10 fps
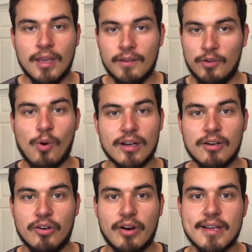If you want to
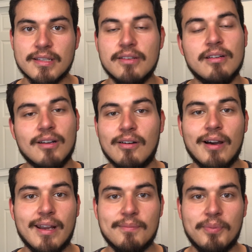go crazy, you can go
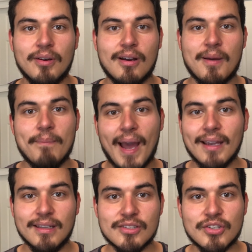ahead and put on a
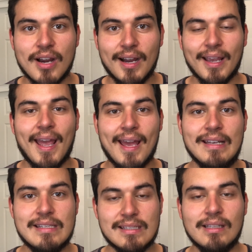backing track
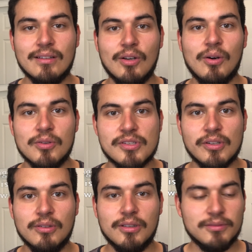and sing the whole
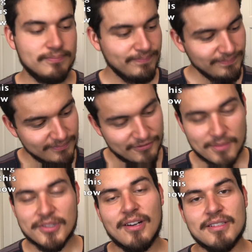solo
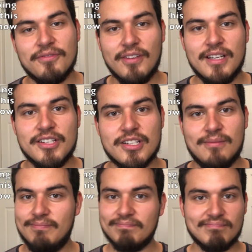from start to finish,
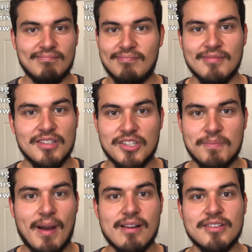
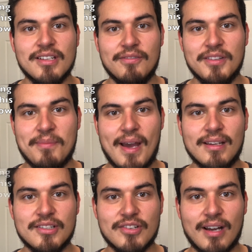just by yourself in the
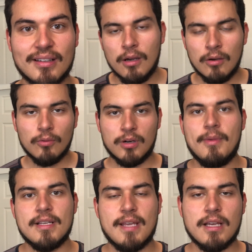backing track. One of
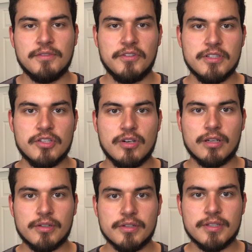my saxophone
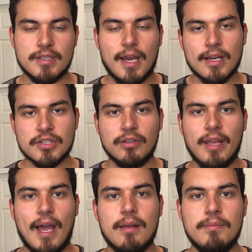instructors actually
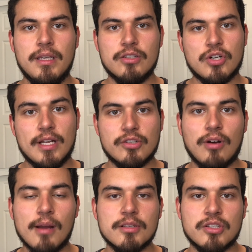had me
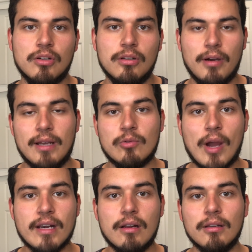transcribe a solo and
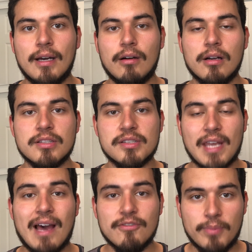write it all out on
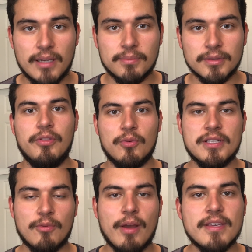staff paper. The
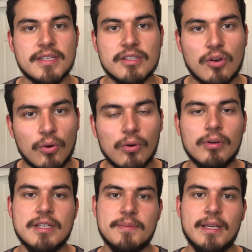reason why this is
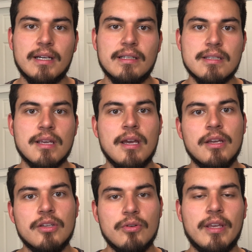cool is because
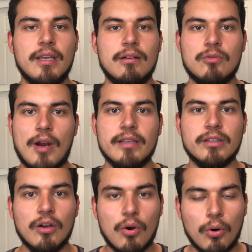you can write
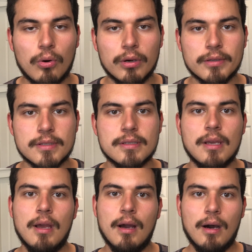the chords
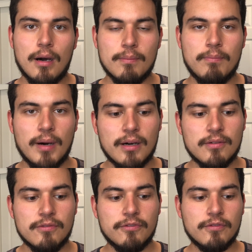
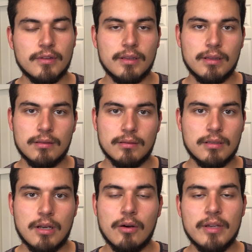above,
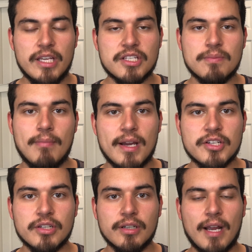each
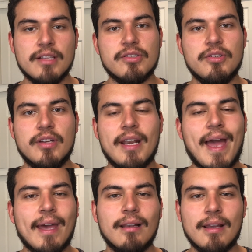measure, and so you can
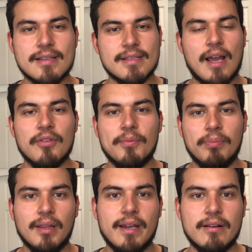analyze how the
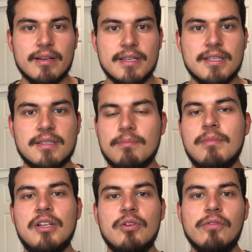player is
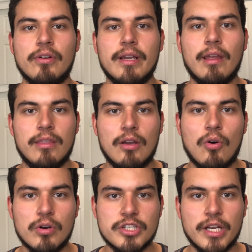maneuvering the
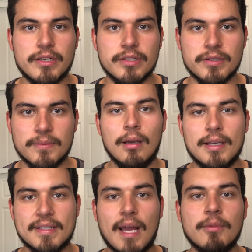chord changes.
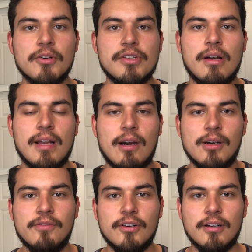As time goes on,
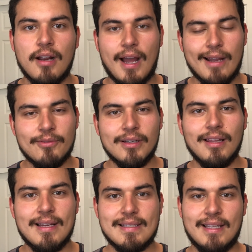however, I
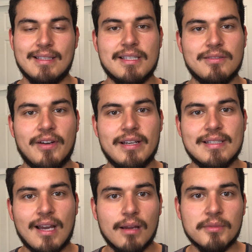realized that this is very
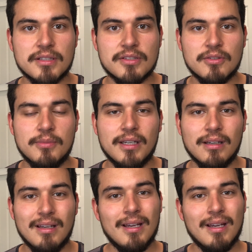time consuming.